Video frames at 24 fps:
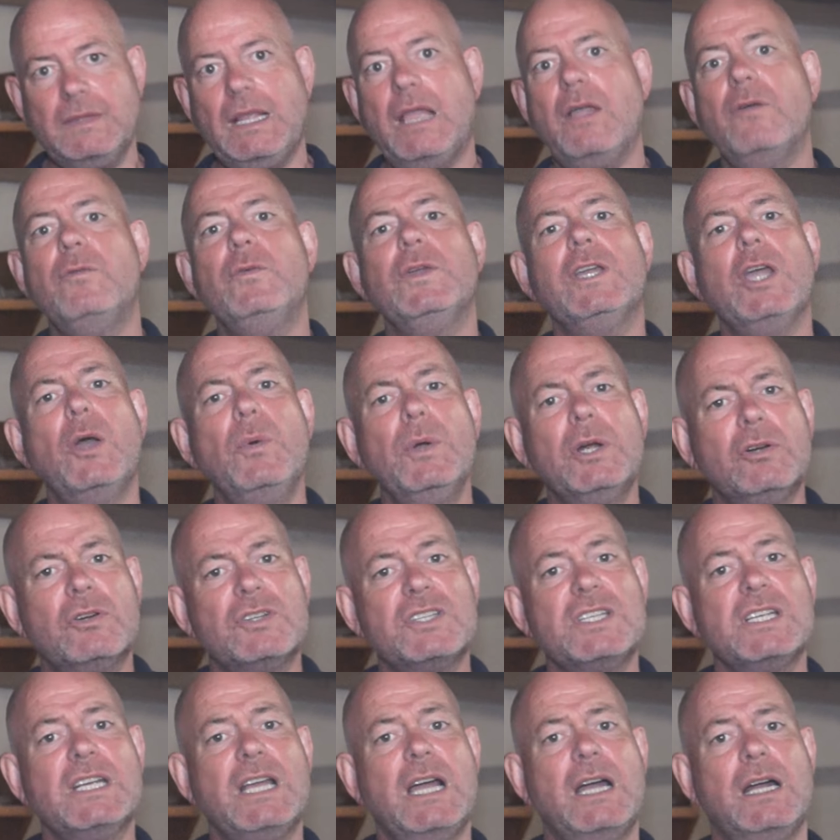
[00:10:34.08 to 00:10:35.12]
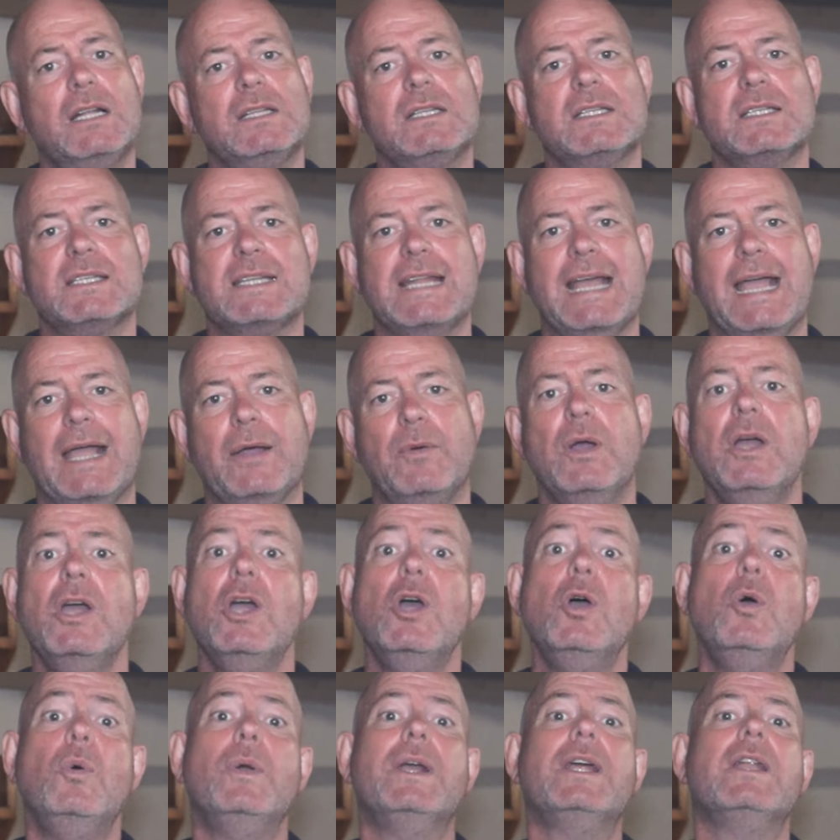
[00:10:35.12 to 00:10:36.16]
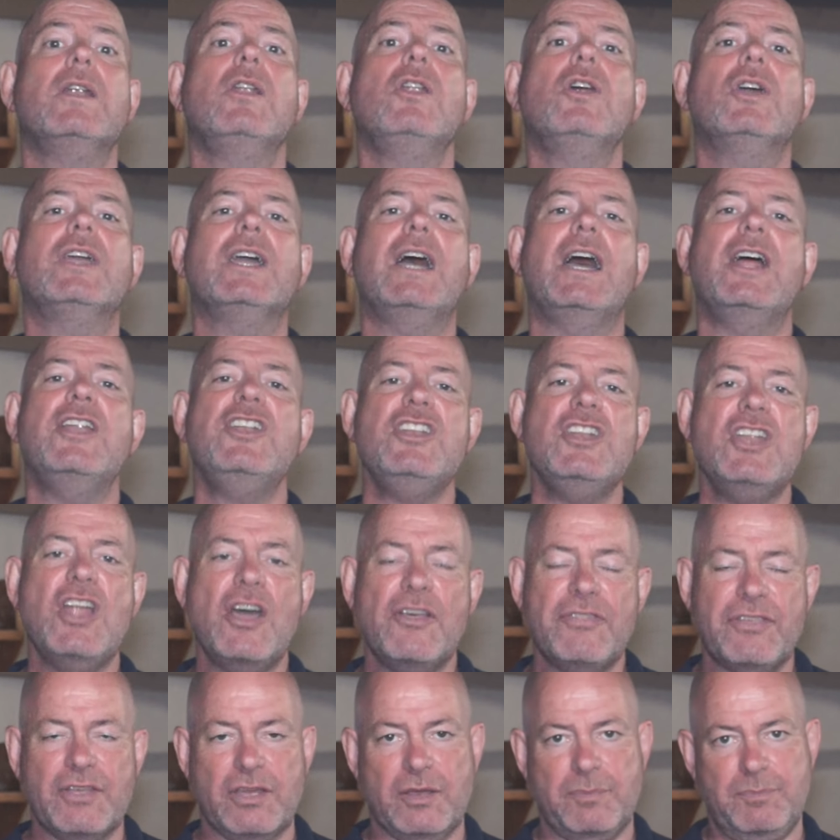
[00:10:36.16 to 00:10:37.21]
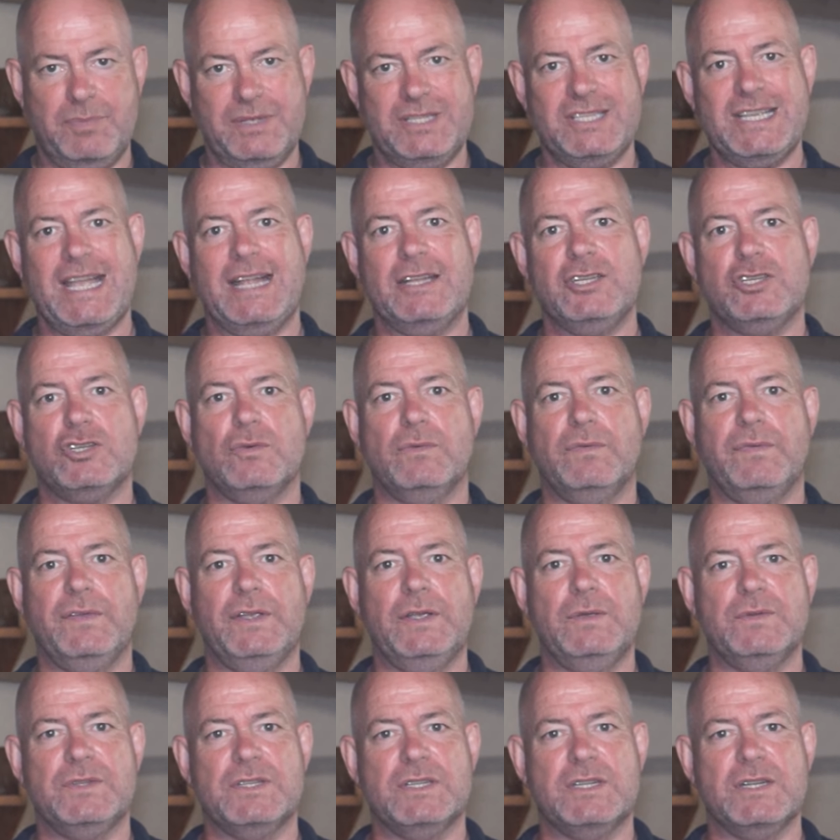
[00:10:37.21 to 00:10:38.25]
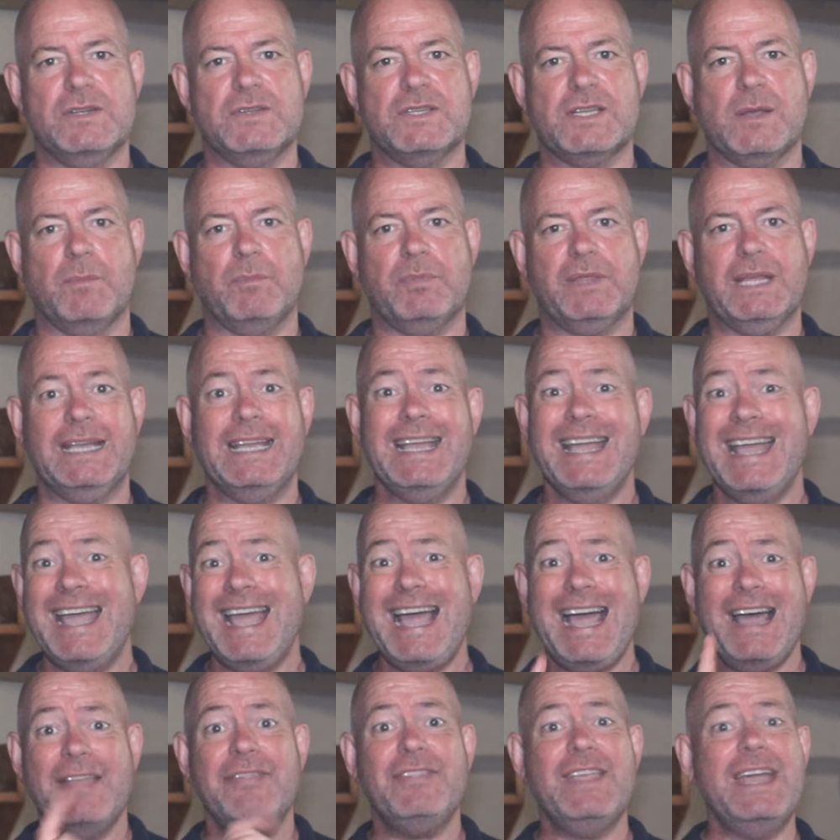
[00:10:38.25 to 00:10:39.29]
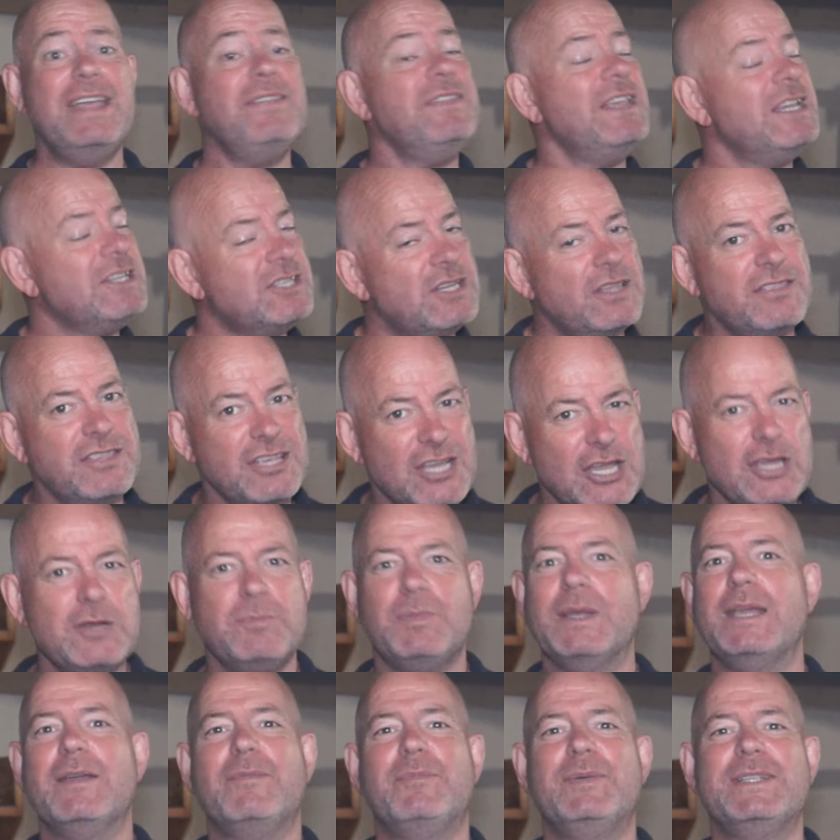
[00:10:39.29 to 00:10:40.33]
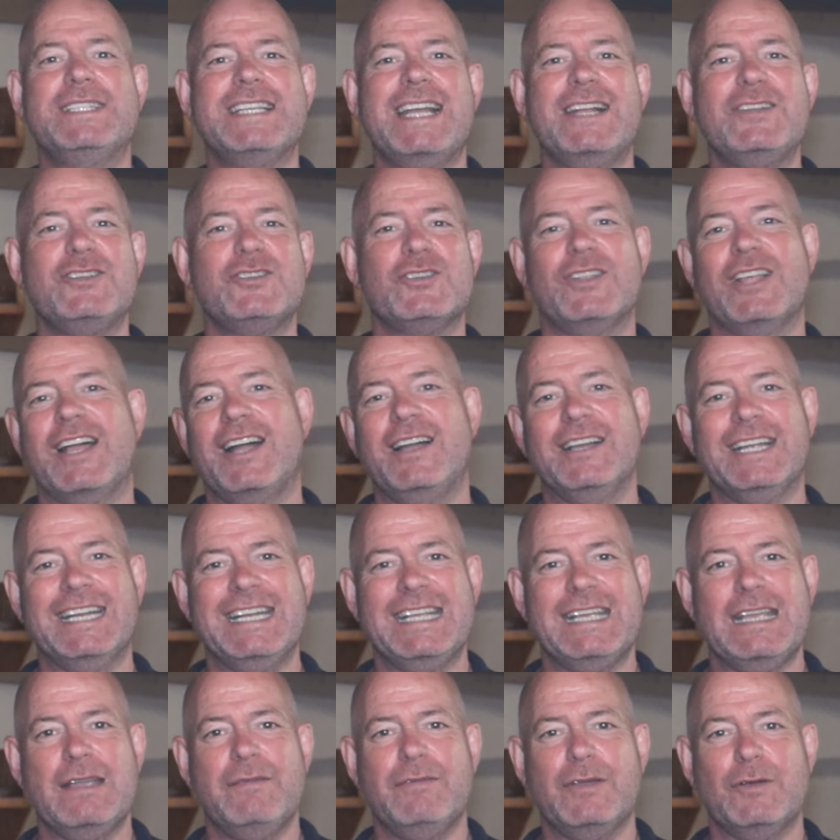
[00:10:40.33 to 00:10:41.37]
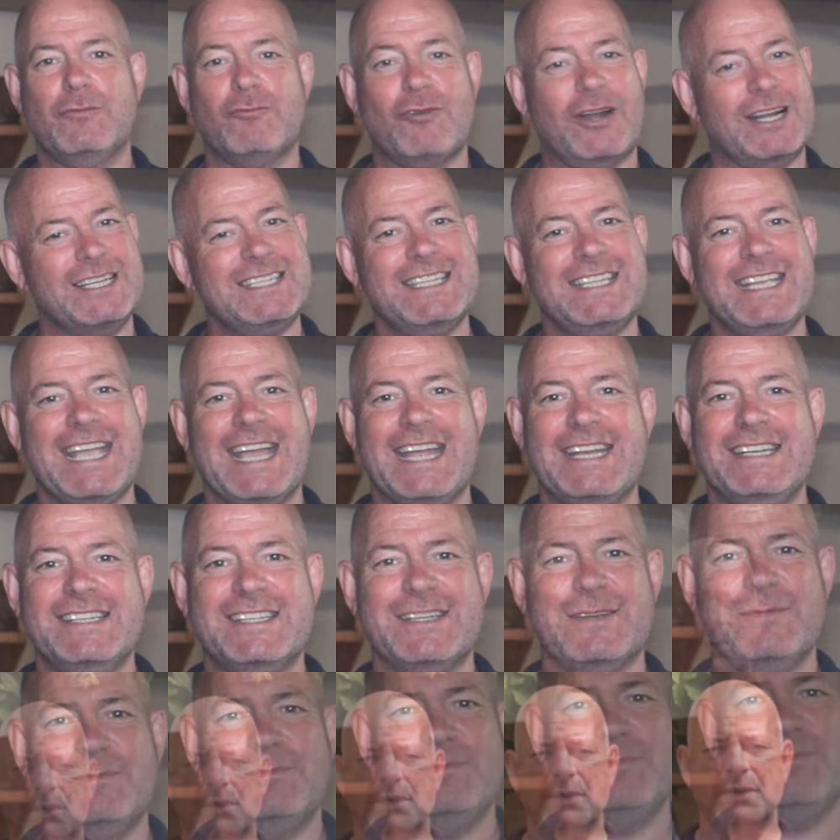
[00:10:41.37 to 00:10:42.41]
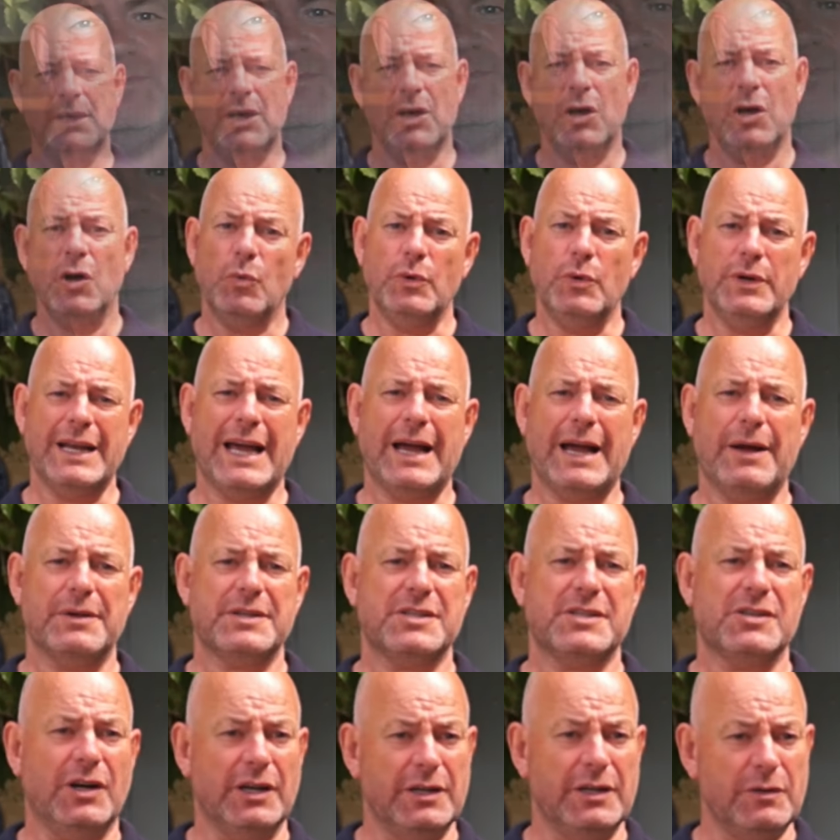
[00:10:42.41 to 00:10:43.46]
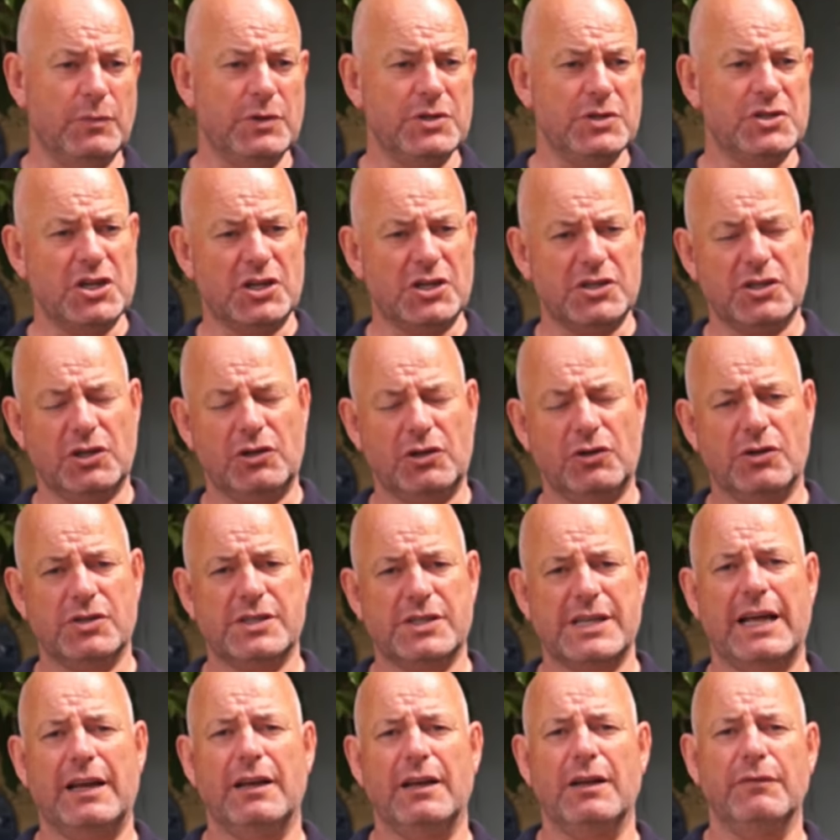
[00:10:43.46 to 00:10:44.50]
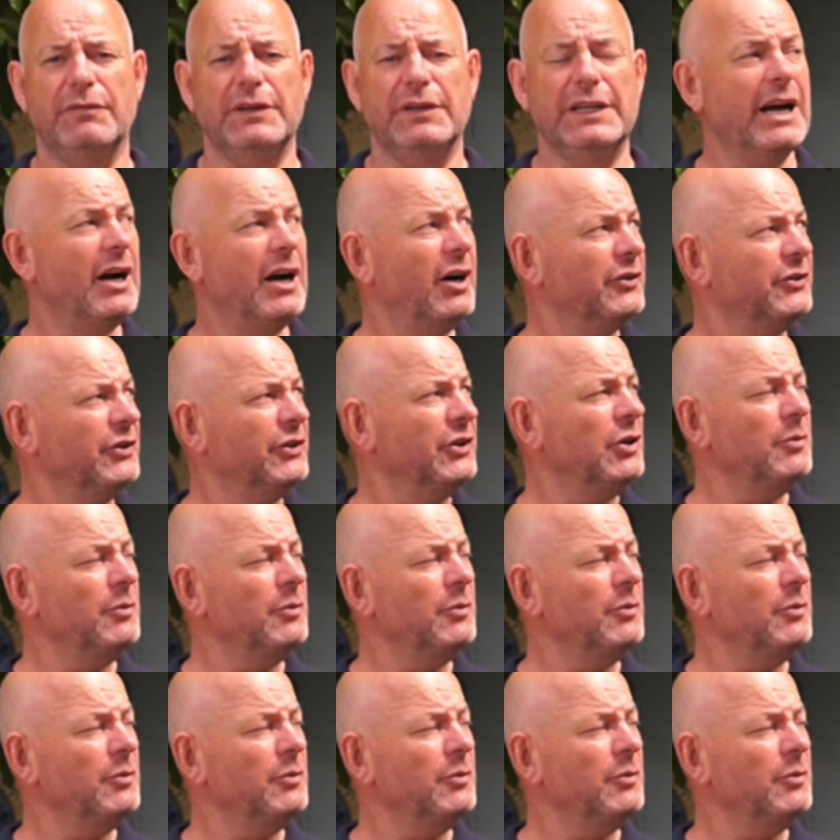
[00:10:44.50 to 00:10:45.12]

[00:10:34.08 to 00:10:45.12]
If we go across the gardens now, we're going to look at another potential for you to do something. And then there's a third bit of potential that I'm going to give you right at the end. We're now outside and we're just across that lovely garden.